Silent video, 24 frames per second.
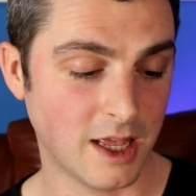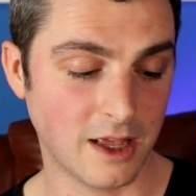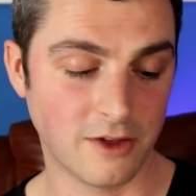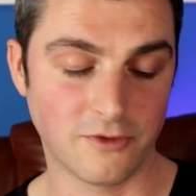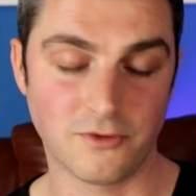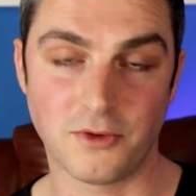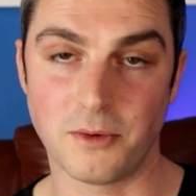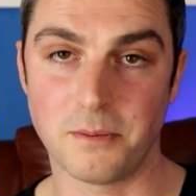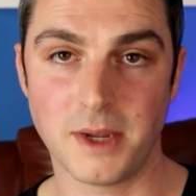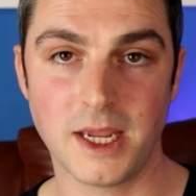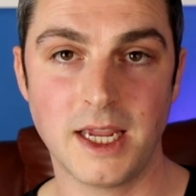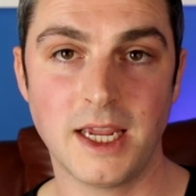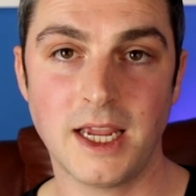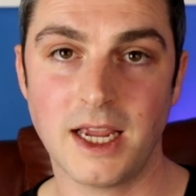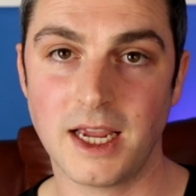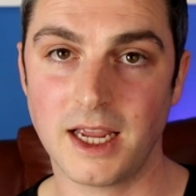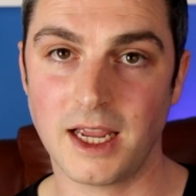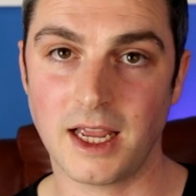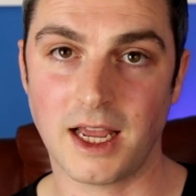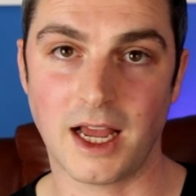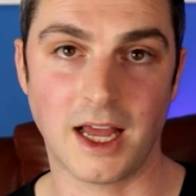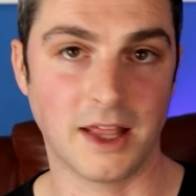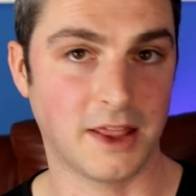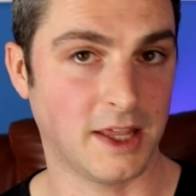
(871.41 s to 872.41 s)
For me,
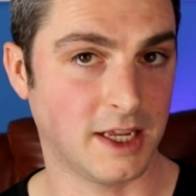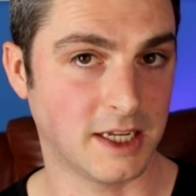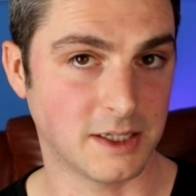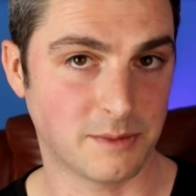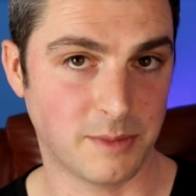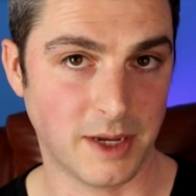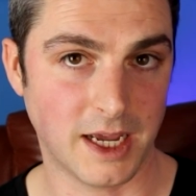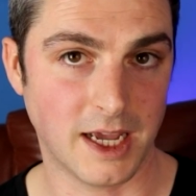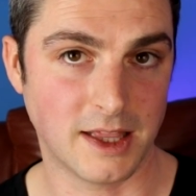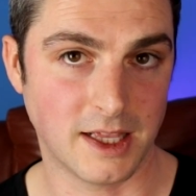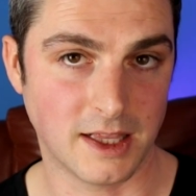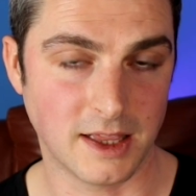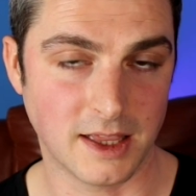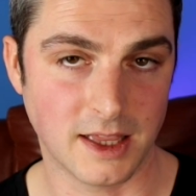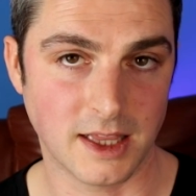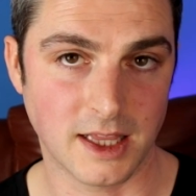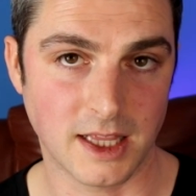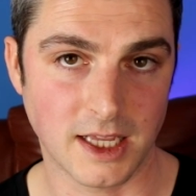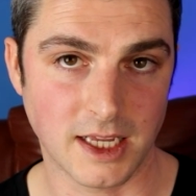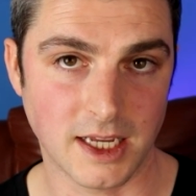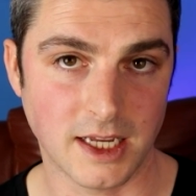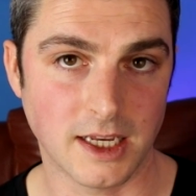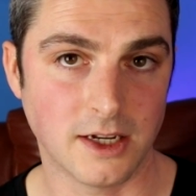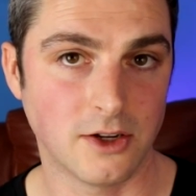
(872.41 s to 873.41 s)
I think it's better than
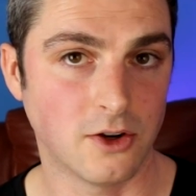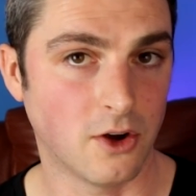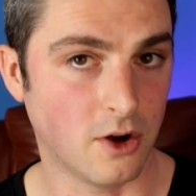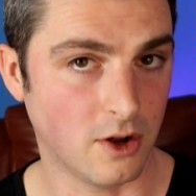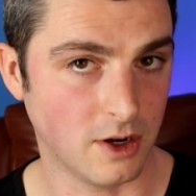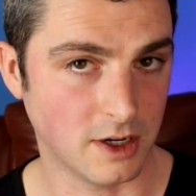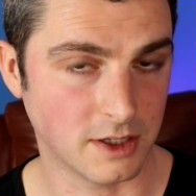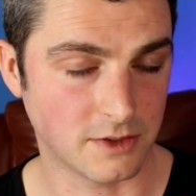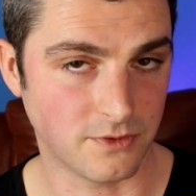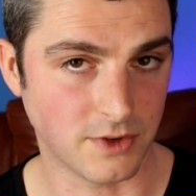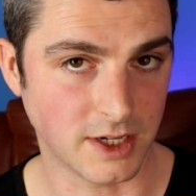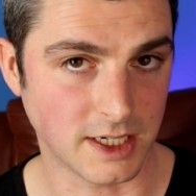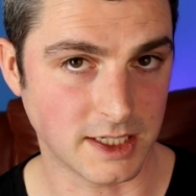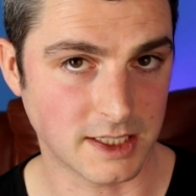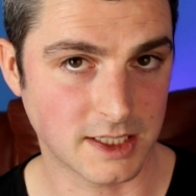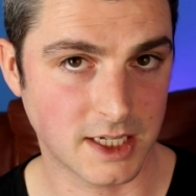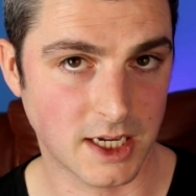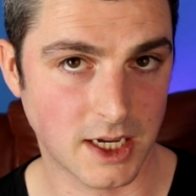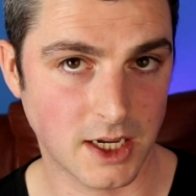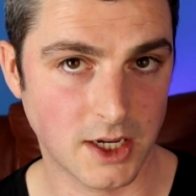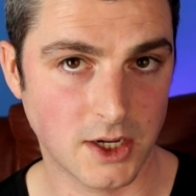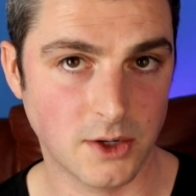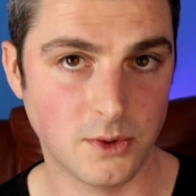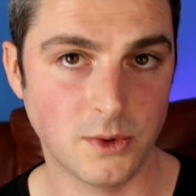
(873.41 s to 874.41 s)
the Nautilus
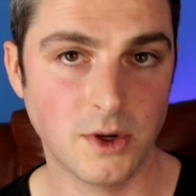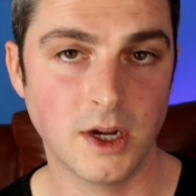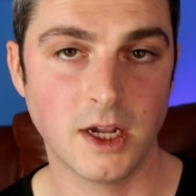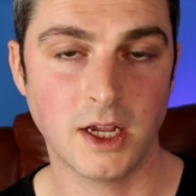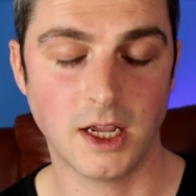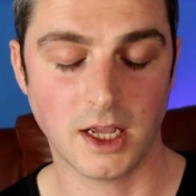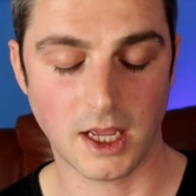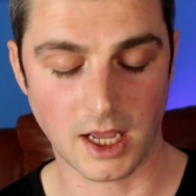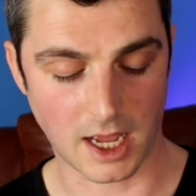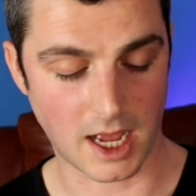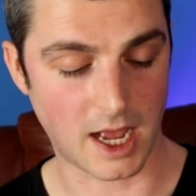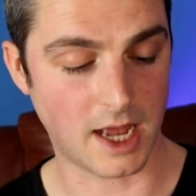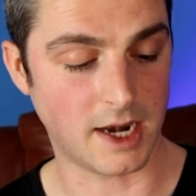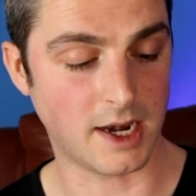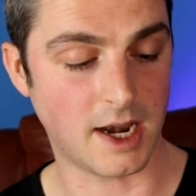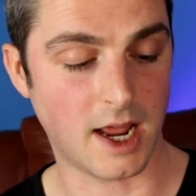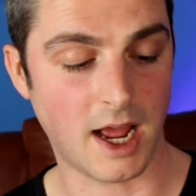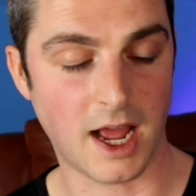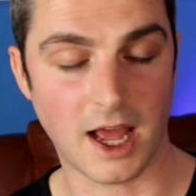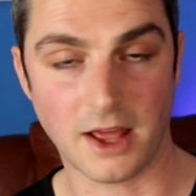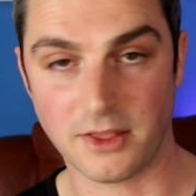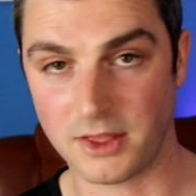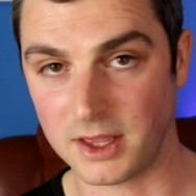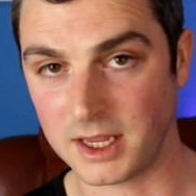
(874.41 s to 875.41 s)
V2, and
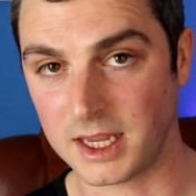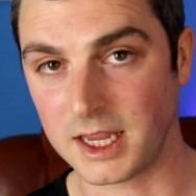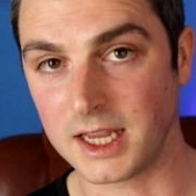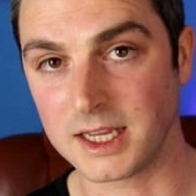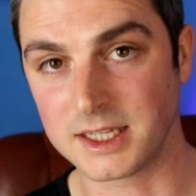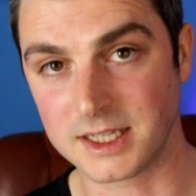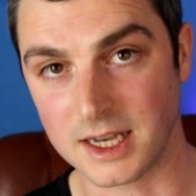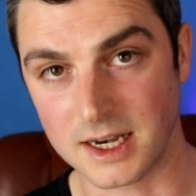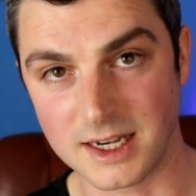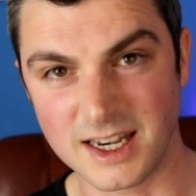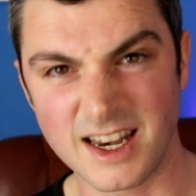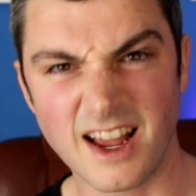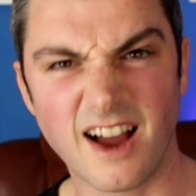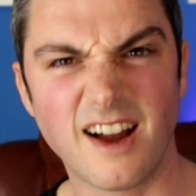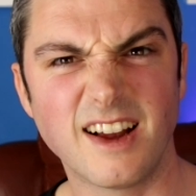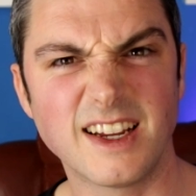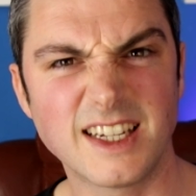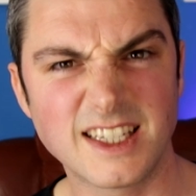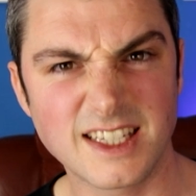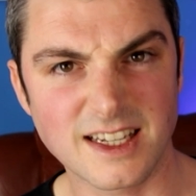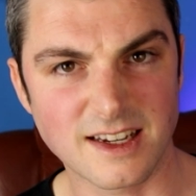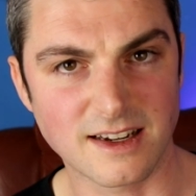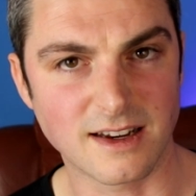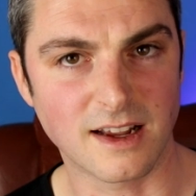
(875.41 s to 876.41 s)
I think it is a
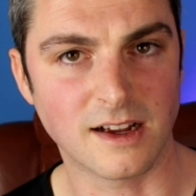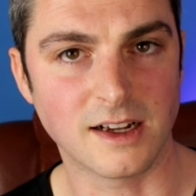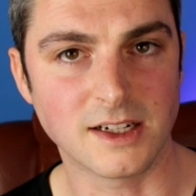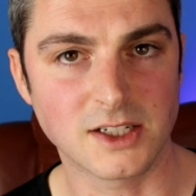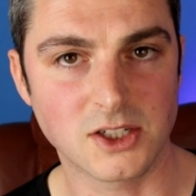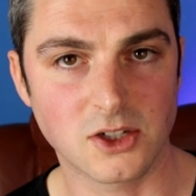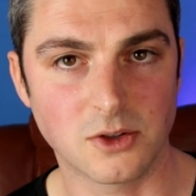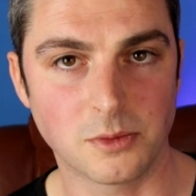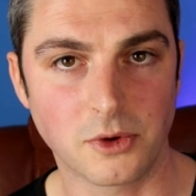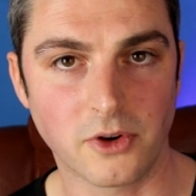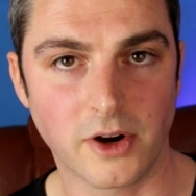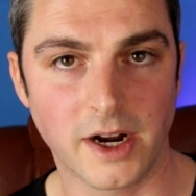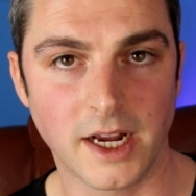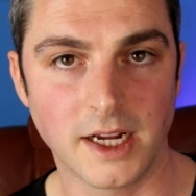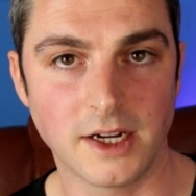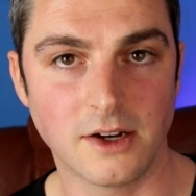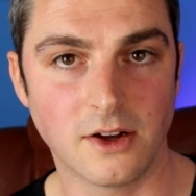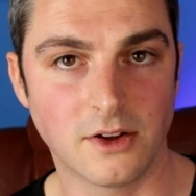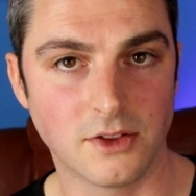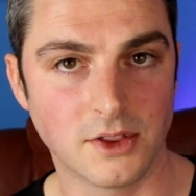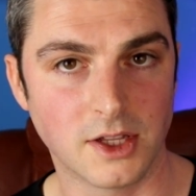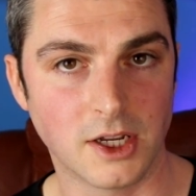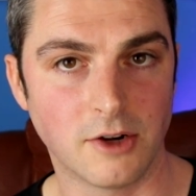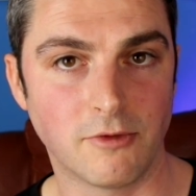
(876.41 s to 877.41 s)
nice upgrade
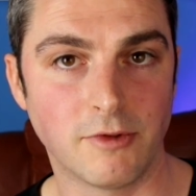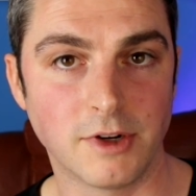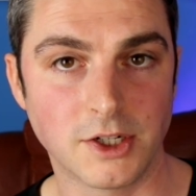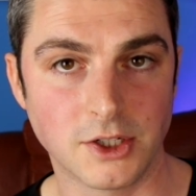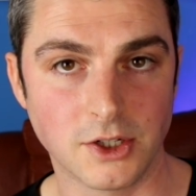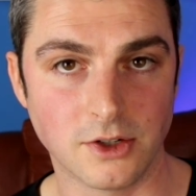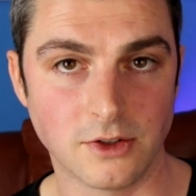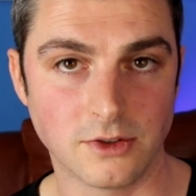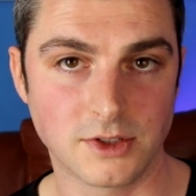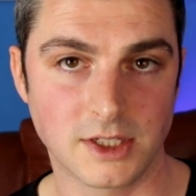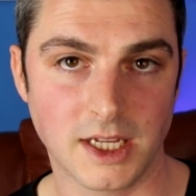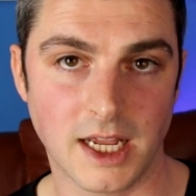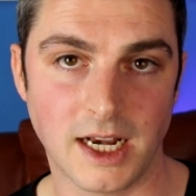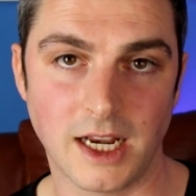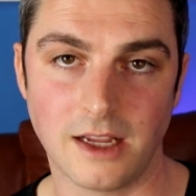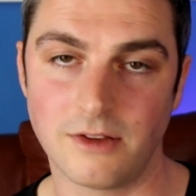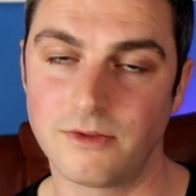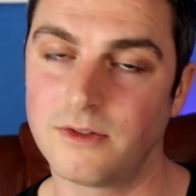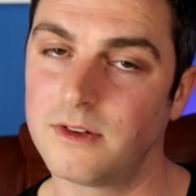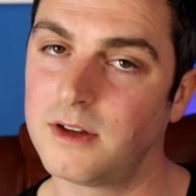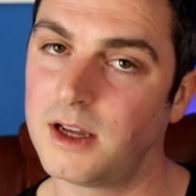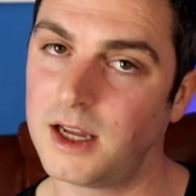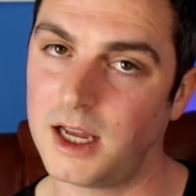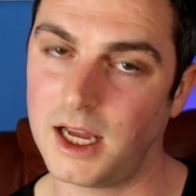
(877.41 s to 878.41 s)
on the original
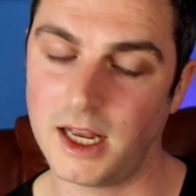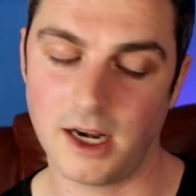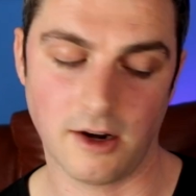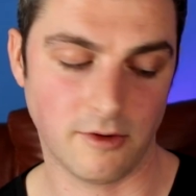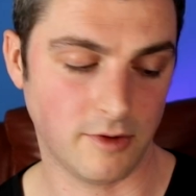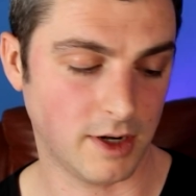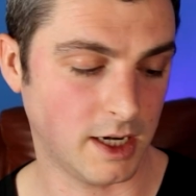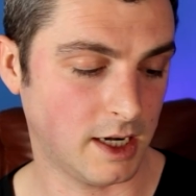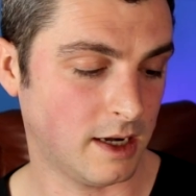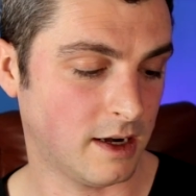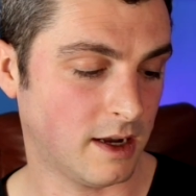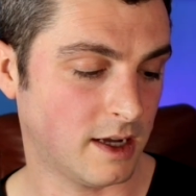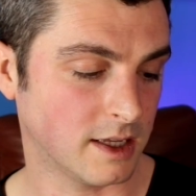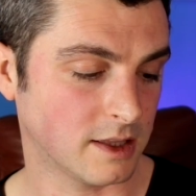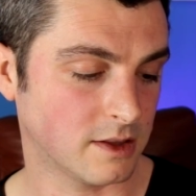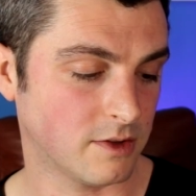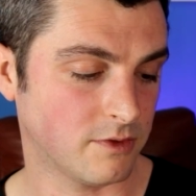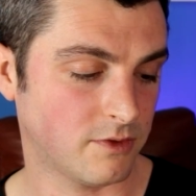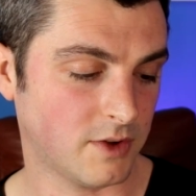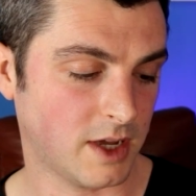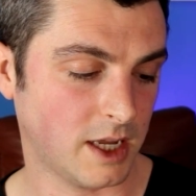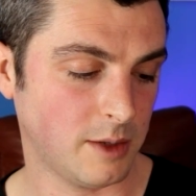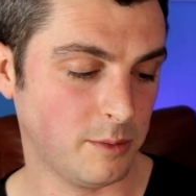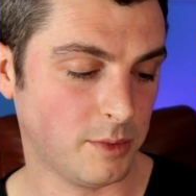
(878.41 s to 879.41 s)
Zenith, and I really like the
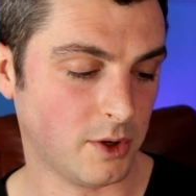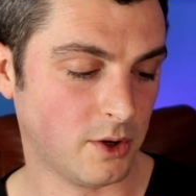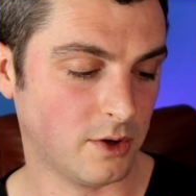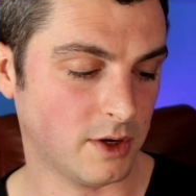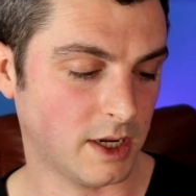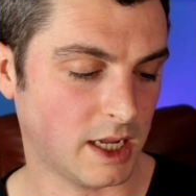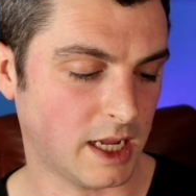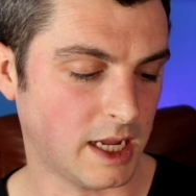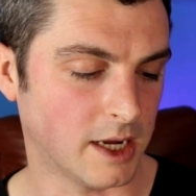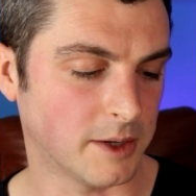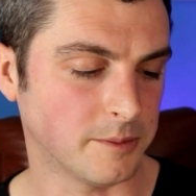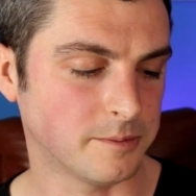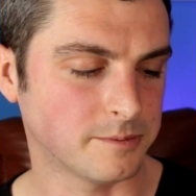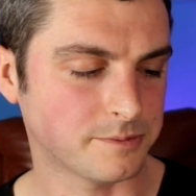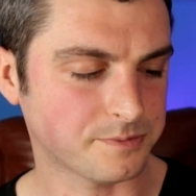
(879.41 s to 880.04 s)
vape on here.